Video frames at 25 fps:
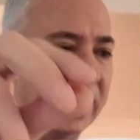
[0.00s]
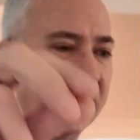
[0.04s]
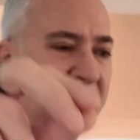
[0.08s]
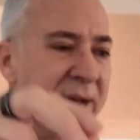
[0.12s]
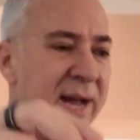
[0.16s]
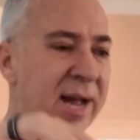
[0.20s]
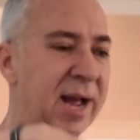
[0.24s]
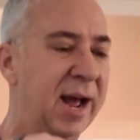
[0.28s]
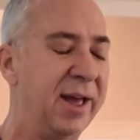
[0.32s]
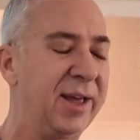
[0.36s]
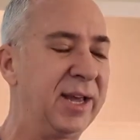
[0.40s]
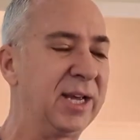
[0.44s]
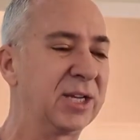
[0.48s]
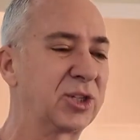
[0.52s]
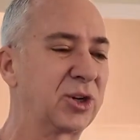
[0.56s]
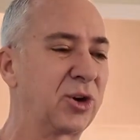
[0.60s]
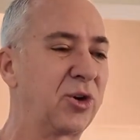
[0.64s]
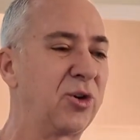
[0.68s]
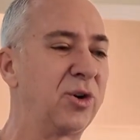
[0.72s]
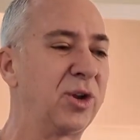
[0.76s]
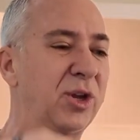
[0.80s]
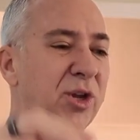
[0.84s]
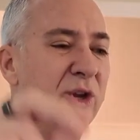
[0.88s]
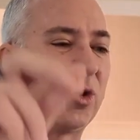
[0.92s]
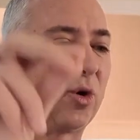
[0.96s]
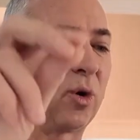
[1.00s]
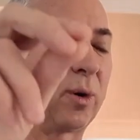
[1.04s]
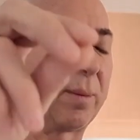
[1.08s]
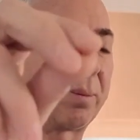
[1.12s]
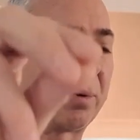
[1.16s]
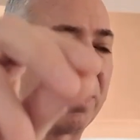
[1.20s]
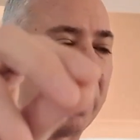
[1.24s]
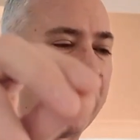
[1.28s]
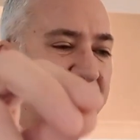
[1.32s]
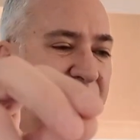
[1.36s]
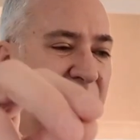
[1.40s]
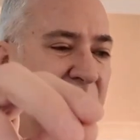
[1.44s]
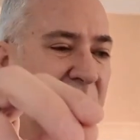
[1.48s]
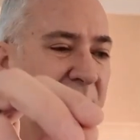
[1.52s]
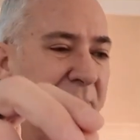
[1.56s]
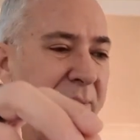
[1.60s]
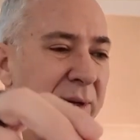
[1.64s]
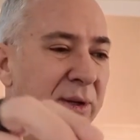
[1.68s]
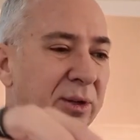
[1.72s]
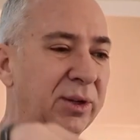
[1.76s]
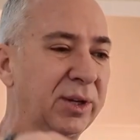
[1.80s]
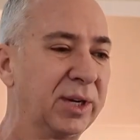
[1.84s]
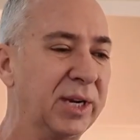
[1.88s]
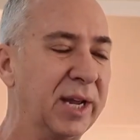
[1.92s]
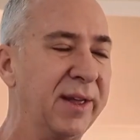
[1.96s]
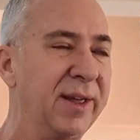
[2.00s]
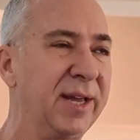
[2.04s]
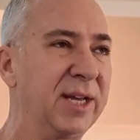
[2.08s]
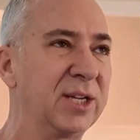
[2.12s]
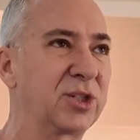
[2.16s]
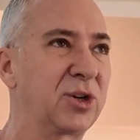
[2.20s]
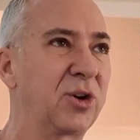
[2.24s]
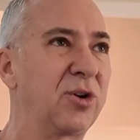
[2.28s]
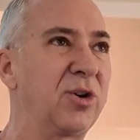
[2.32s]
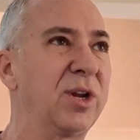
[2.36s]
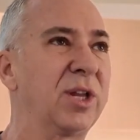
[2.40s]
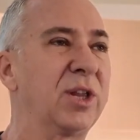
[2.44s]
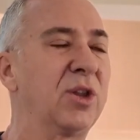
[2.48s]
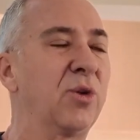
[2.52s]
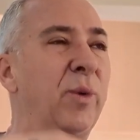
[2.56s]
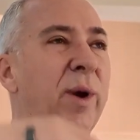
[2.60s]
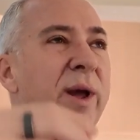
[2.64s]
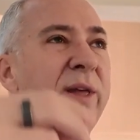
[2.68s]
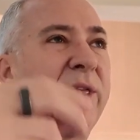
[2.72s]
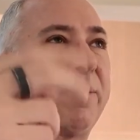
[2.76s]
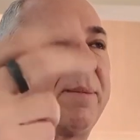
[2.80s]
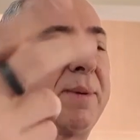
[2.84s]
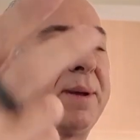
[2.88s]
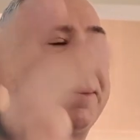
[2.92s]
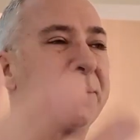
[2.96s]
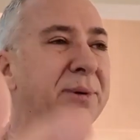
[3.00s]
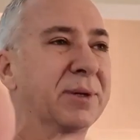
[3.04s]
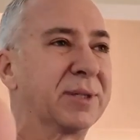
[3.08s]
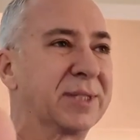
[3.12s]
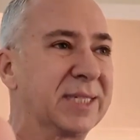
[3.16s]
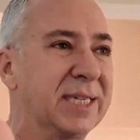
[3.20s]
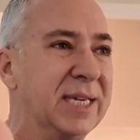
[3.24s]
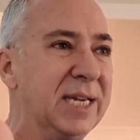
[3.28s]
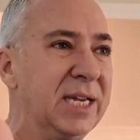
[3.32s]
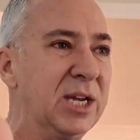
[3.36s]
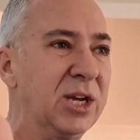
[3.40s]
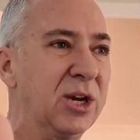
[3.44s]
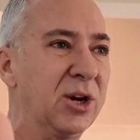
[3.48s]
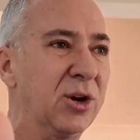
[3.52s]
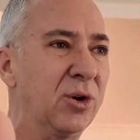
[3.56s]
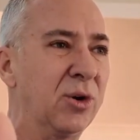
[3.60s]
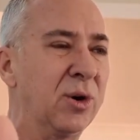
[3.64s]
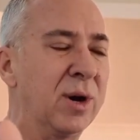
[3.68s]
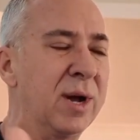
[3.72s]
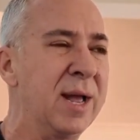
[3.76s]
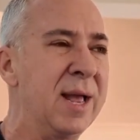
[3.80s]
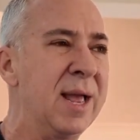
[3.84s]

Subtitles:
I think it's hurting your profitability. I think it's hurting the way that people see you.